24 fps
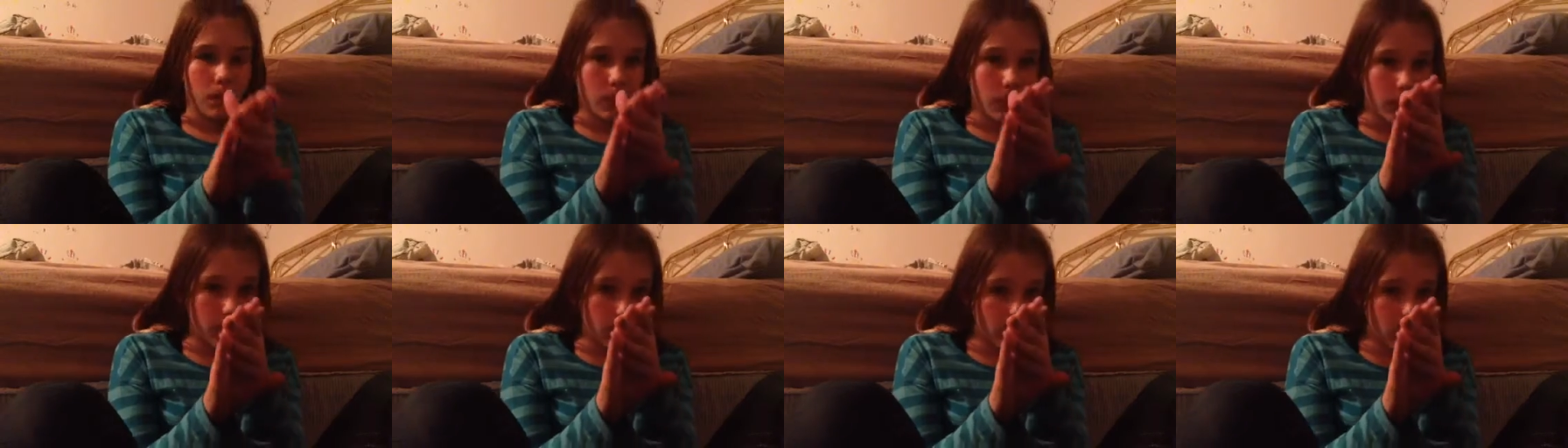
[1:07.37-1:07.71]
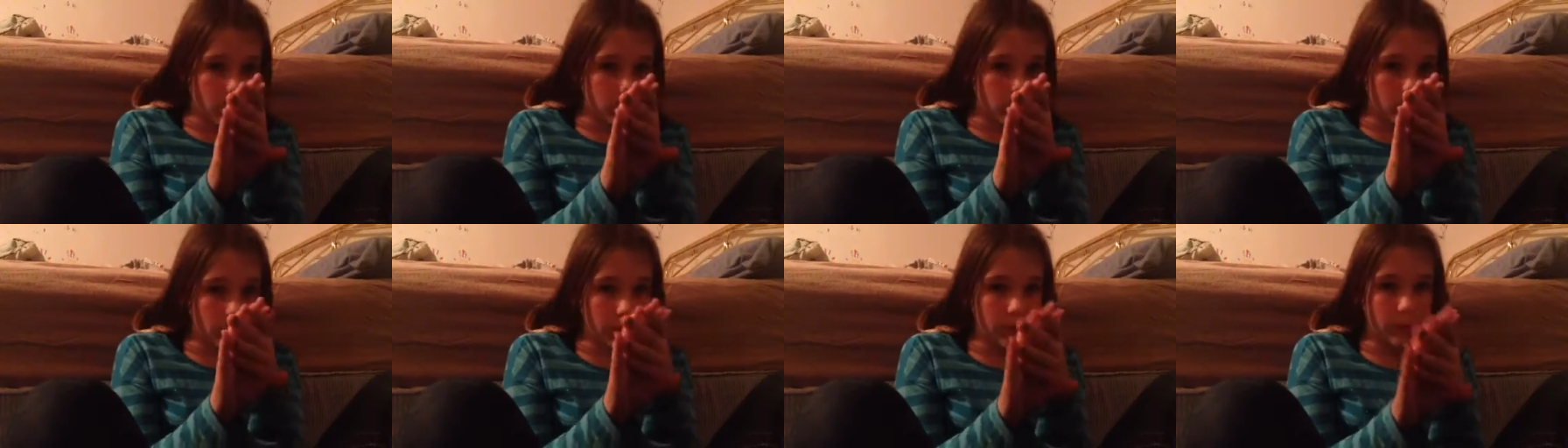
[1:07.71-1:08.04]
the
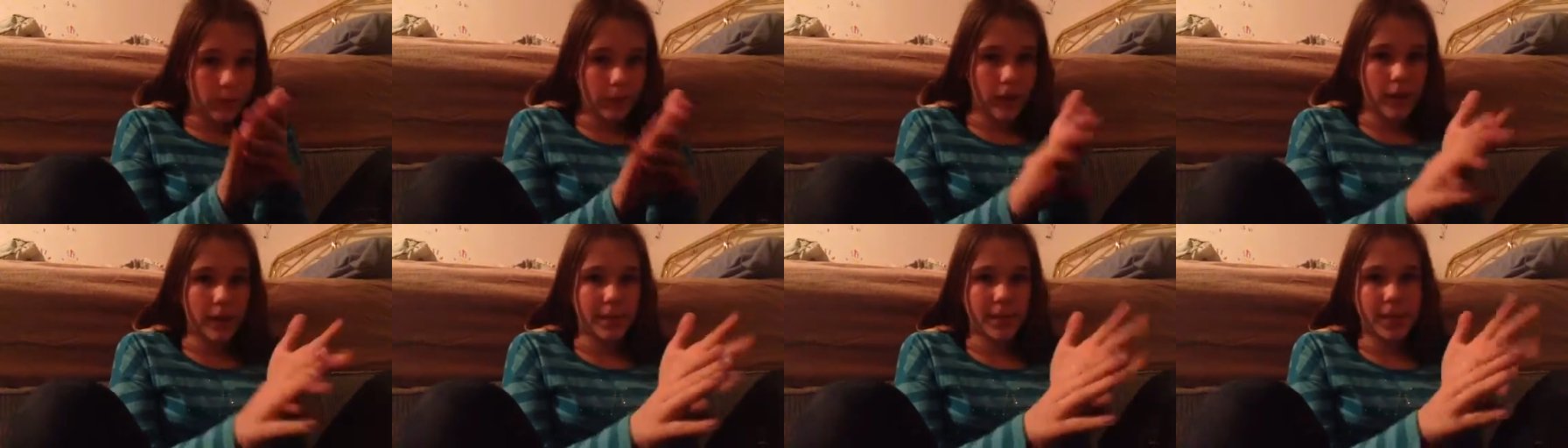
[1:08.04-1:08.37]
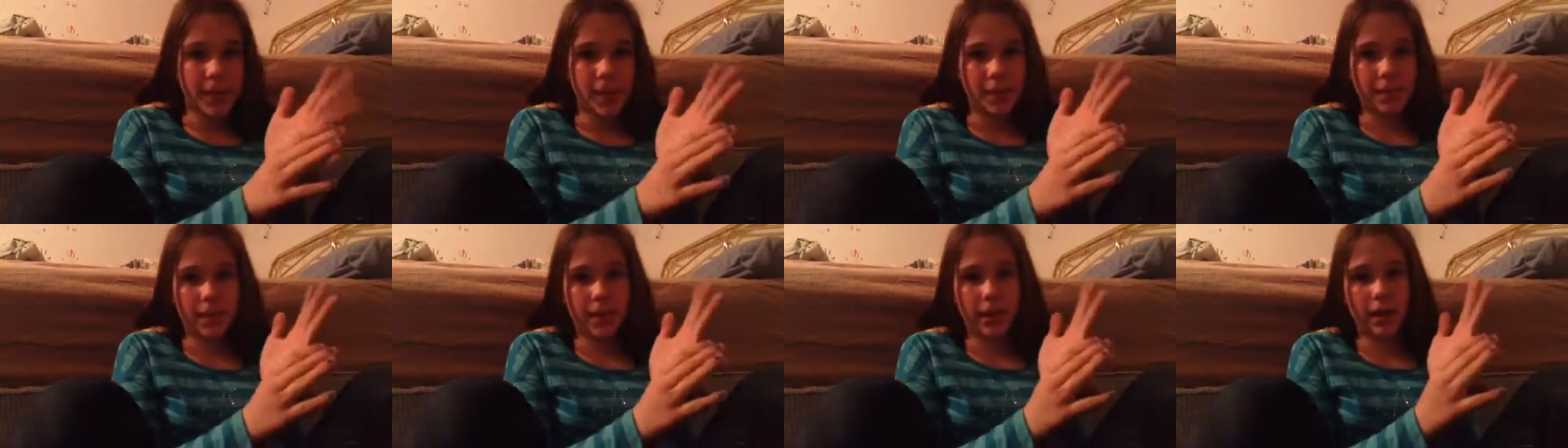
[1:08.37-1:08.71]
only three I'm
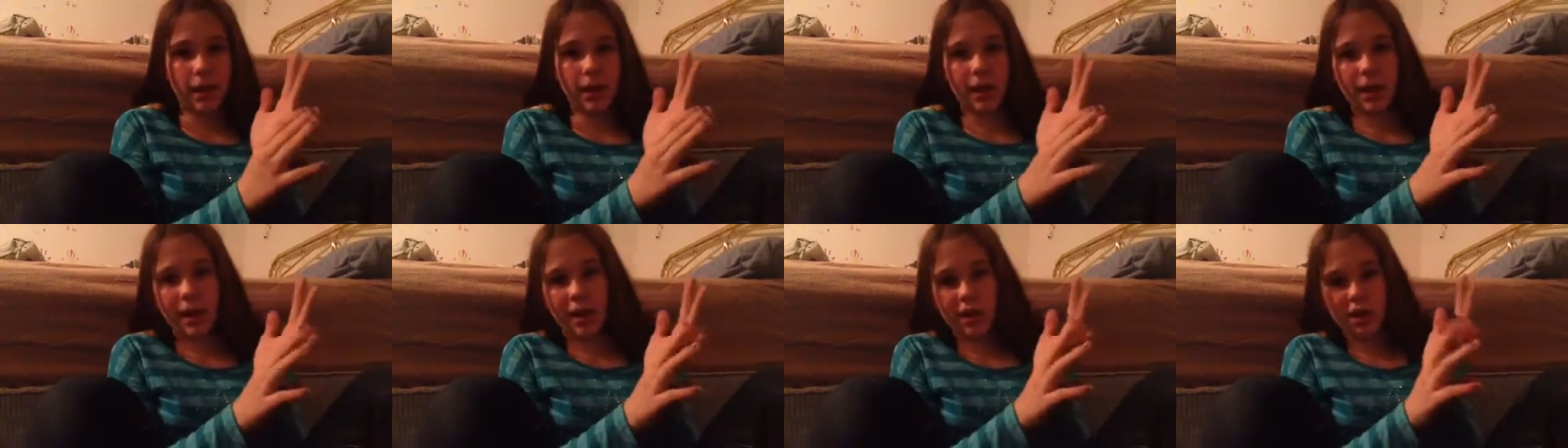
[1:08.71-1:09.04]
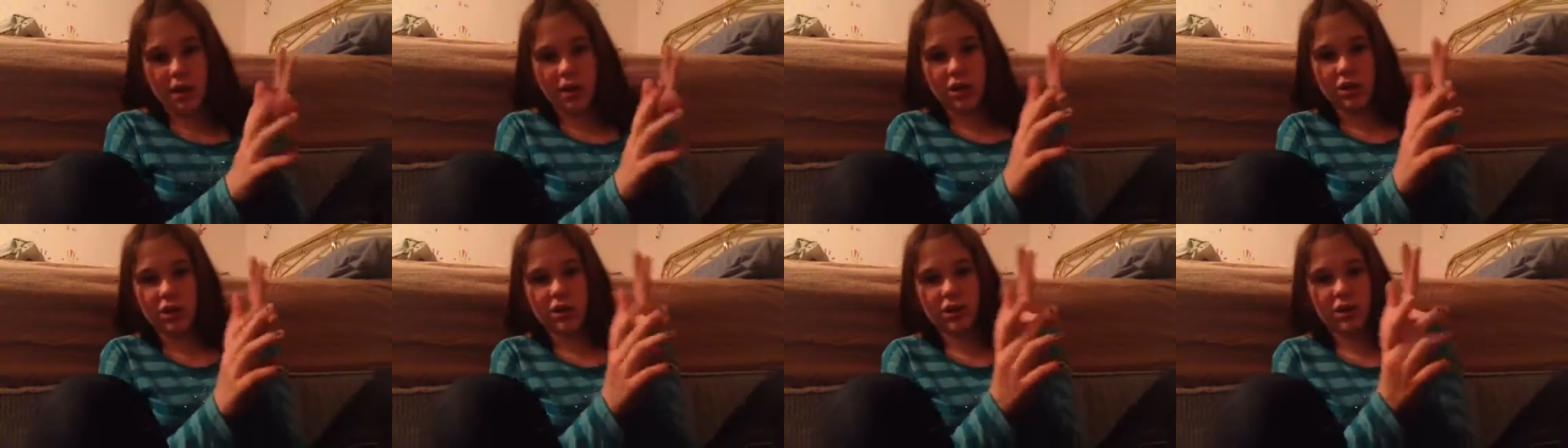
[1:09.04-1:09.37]
keeping
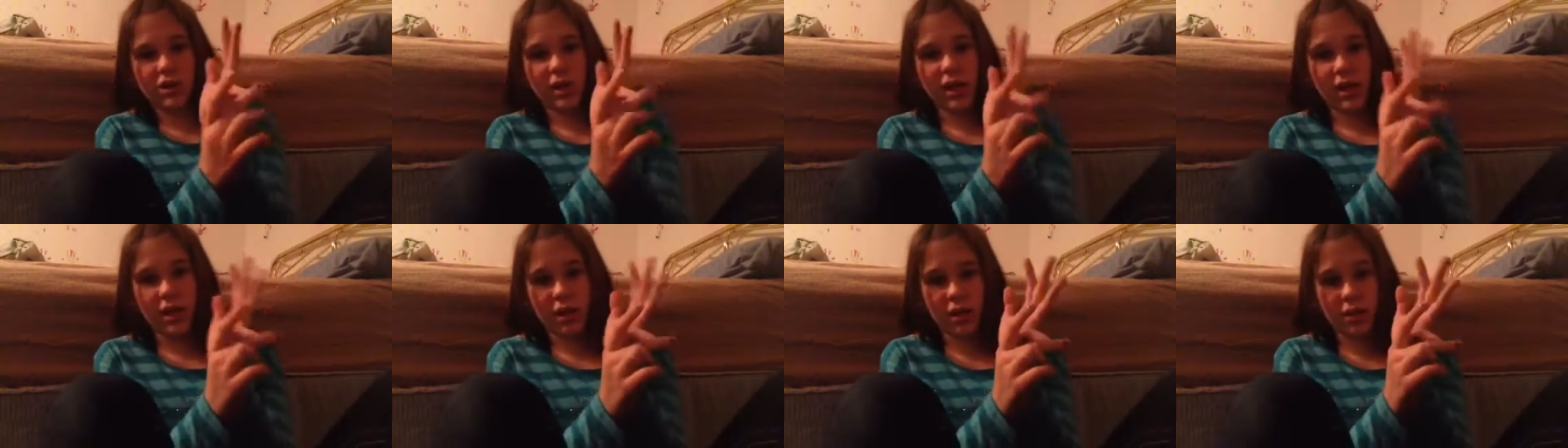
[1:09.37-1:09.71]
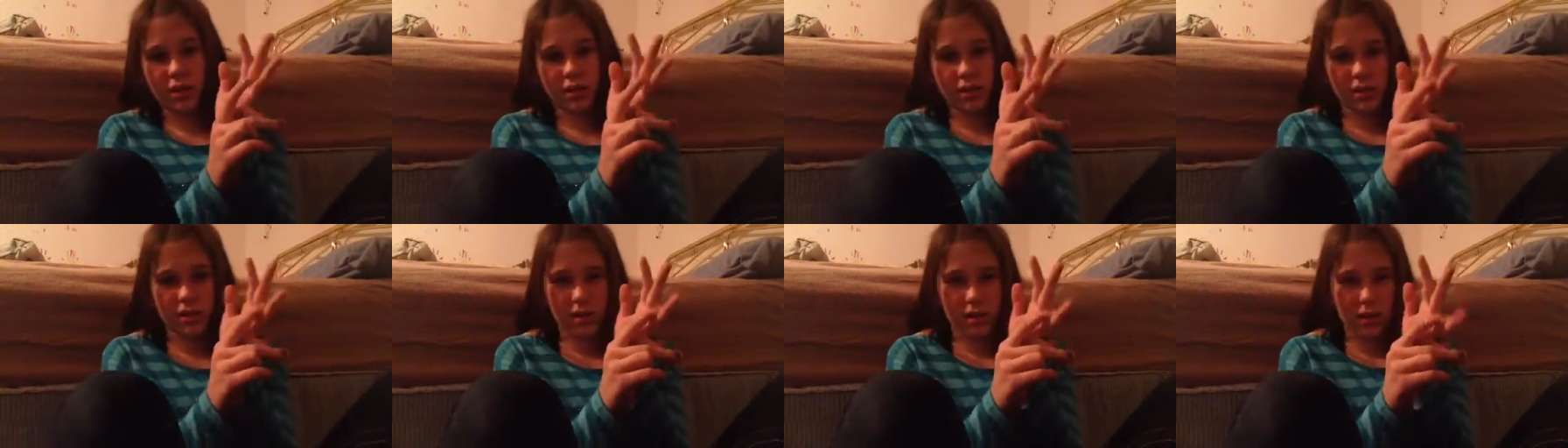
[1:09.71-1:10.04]
are
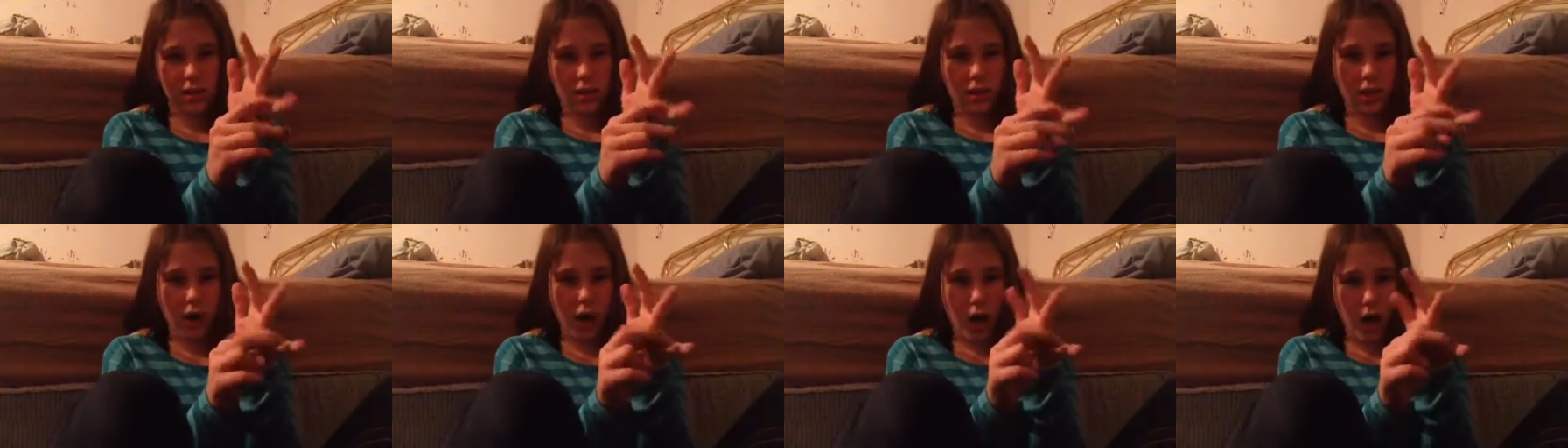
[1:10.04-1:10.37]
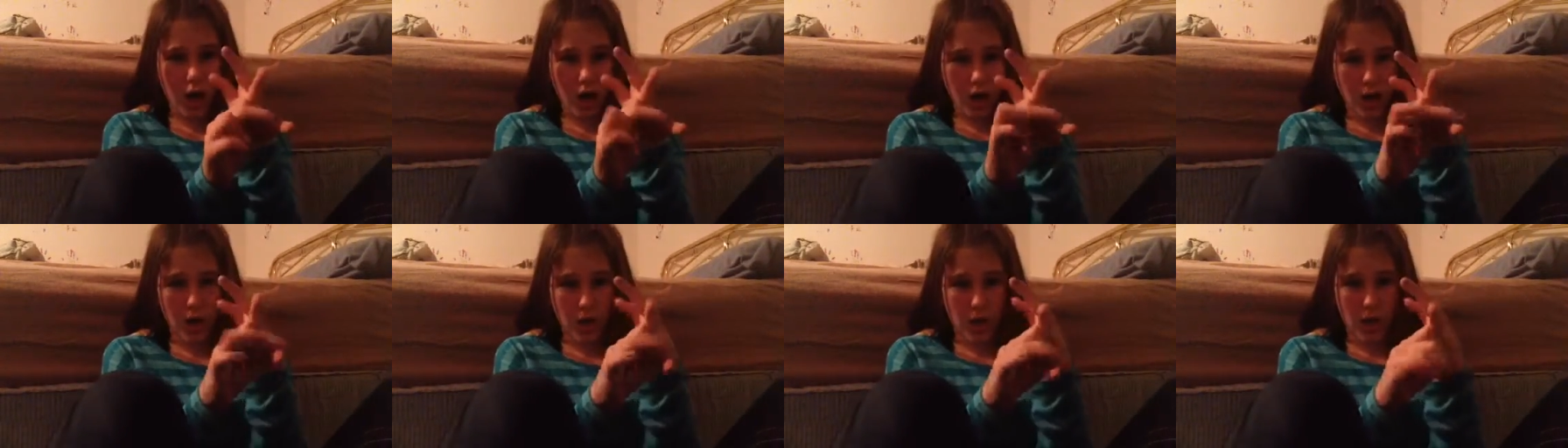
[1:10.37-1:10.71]
Grant,
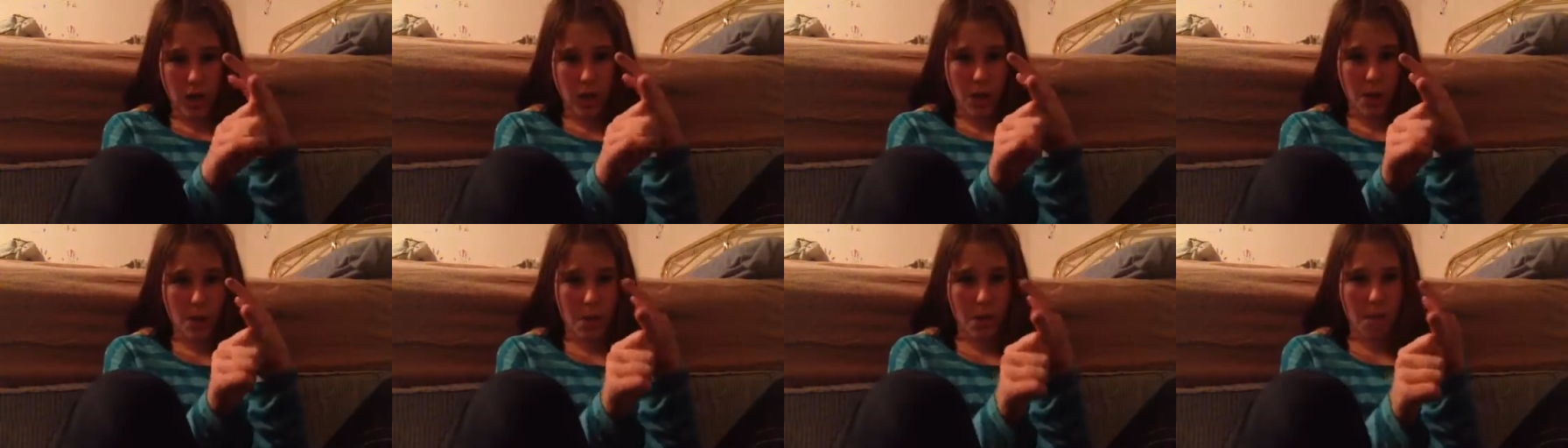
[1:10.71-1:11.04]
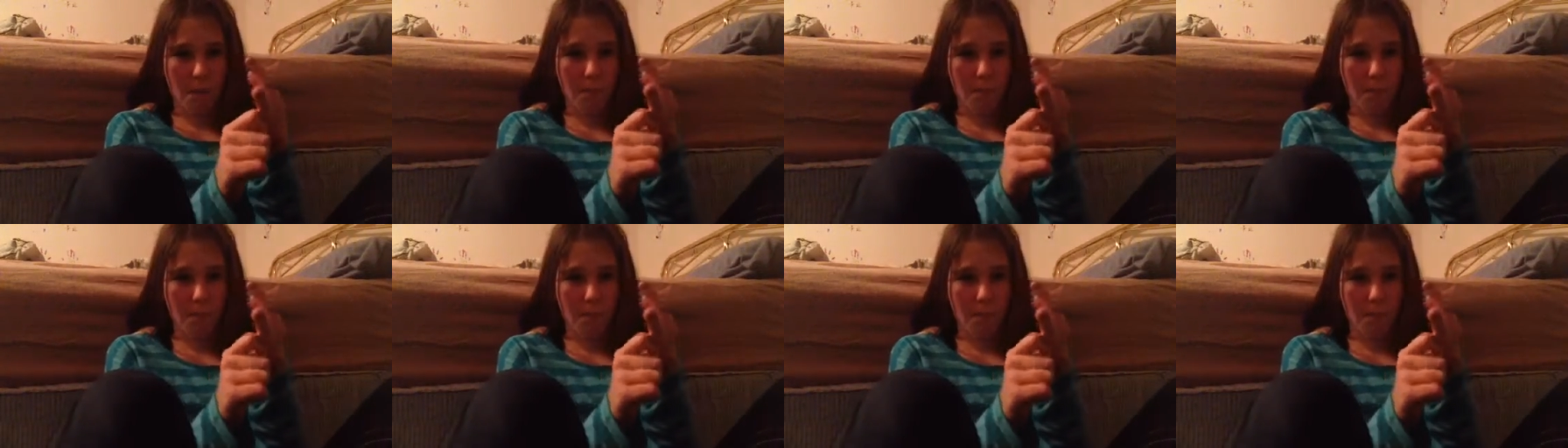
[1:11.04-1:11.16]
Carter,